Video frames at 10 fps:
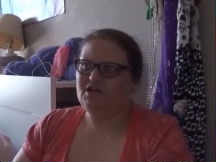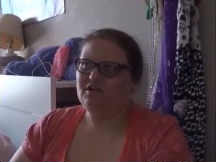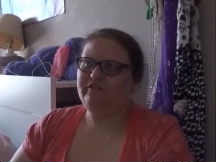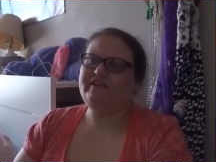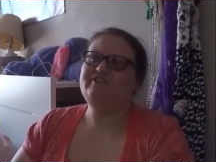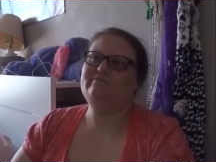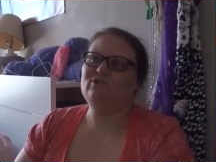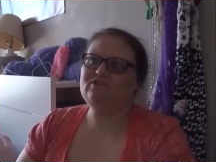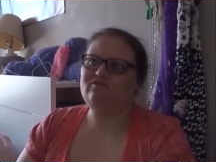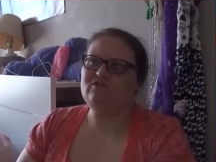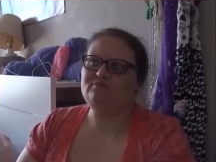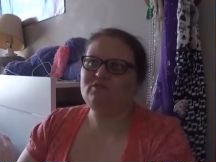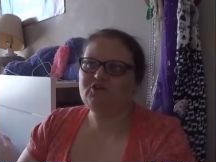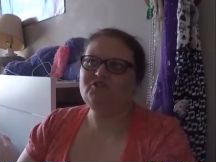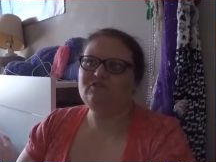finish books for the
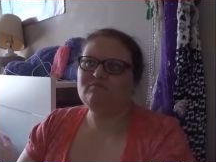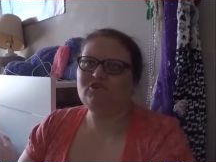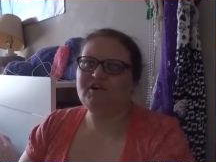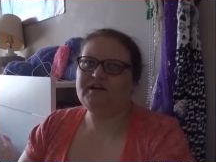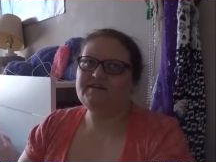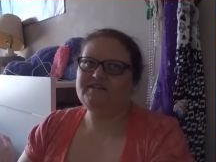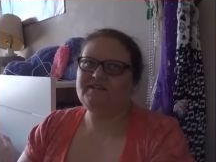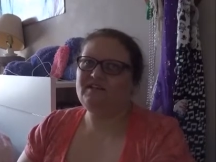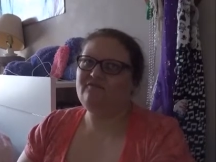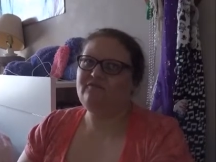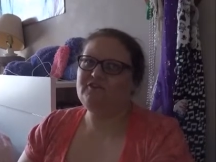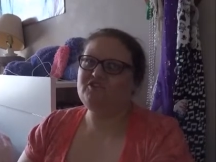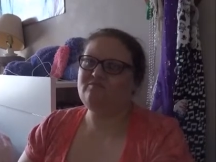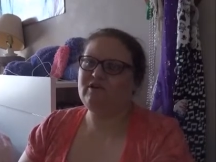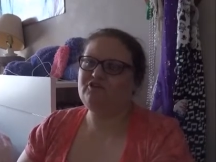BookTube Prize and then
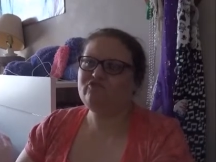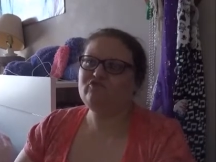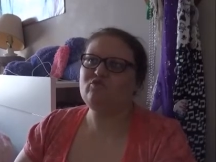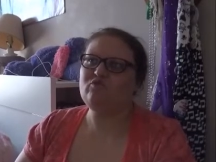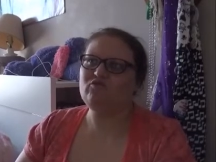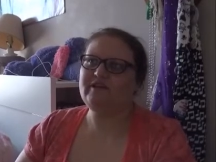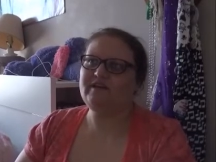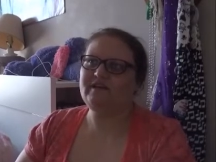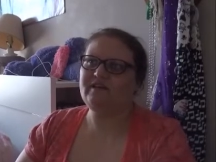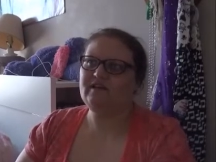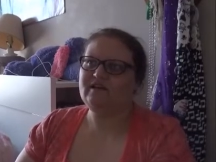finish my usual reading